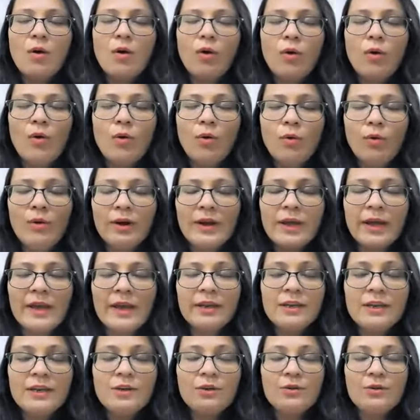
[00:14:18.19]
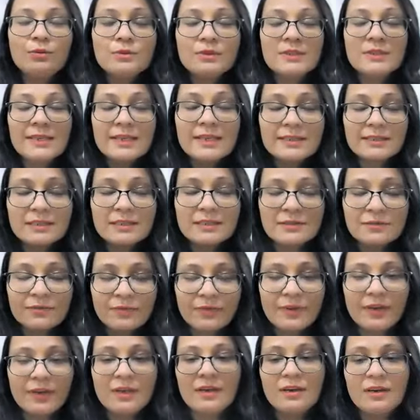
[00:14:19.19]
old and useless
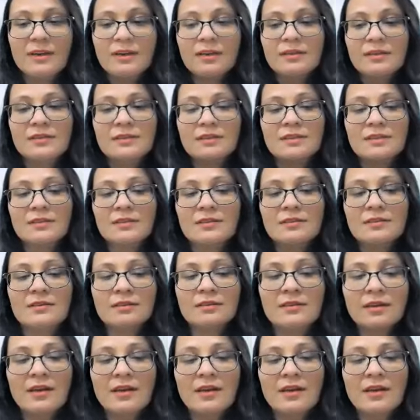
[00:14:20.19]
feelings,